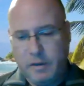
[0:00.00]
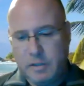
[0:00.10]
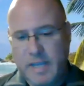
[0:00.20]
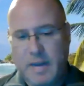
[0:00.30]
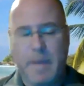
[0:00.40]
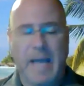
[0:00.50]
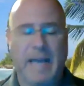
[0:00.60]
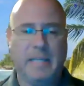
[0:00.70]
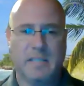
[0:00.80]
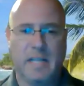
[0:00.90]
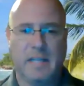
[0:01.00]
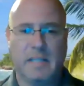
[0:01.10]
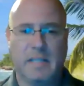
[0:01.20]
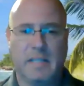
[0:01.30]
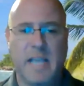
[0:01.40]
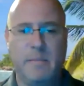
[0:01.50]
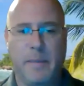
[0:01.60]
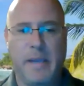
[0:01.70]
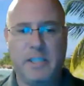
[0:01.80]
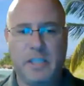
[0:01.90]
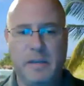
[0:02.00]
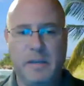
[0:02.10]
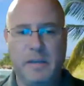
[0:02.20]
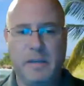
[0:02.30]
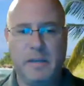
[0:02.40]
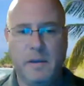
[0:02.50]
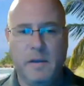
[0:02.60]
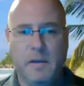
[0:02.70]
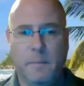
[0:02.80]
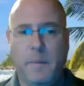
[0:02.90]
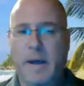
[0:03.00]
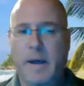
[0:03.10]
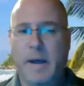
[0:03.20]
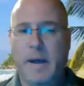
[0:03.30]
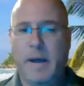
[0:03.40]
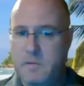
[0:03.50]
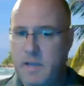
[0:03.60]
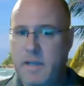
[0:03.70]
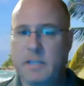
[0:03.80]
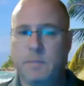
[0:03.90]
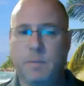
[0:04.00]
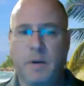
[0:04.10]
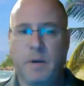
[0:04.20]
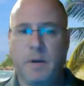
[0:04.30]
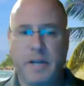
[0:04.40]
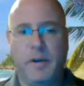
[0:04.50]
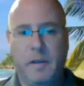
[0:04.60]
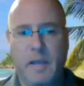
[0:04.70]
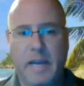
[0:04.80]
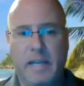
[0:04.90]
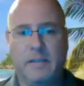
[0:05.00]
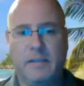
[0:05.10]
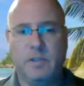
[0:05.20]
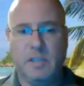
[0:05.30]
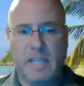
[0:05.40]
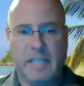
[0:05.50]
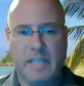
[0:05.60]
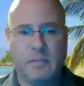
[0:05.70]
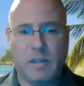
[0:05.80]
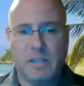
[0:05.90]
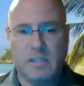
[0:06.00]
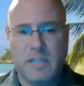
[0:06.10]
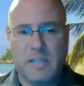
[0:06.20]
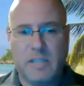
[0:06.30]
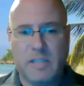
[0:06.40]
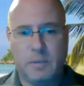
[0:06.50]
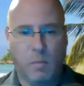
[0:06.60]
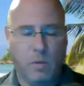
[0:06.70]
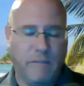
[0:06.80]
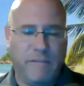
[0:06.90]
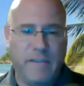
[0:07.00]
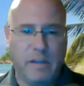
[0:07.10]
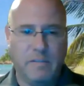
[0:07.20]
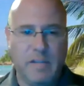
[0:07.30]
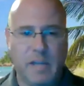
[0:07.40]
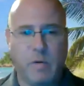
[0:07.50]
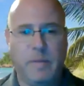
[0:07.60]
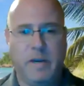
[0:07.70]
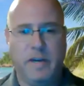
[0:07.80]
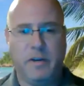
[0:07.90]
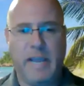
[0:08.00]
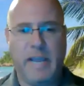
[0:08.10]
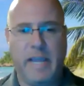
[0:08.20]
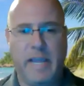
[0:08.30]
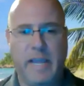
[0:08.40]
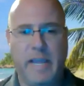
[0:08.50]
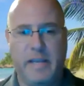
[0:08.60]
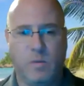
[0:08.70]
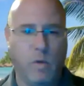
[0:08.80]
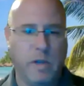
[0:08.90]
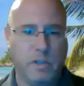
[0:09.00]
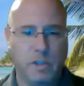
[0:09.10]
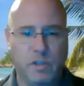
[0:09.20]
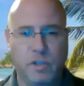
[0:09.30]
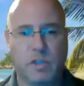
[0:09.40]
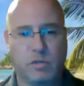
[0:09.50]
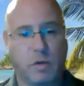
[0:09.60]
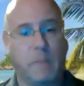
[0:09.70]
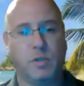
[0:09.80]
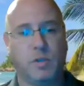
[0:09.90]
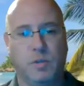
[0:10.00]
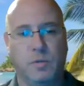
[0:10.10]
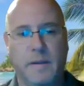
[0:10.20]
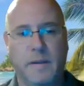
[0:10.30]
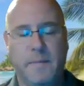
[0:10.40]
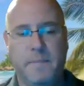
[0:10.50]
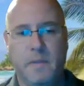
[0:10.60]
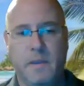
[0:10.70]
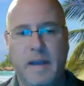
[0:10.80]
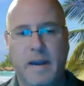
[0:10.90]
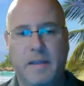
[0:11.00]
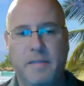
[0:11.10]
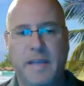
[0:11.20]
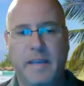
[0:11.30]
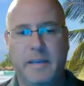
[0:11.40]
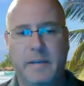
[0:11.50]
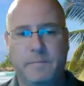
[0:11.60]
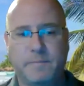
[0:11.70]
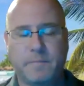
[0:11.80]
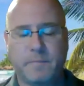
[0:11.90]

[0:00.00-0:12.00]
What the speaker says: We understand a mannequin is not the same as a patient, but it's pretty good. And it gives you the sense of what the steps are and what the feel of the equipment in your hand is and what you should do to troubleshoot. And I think,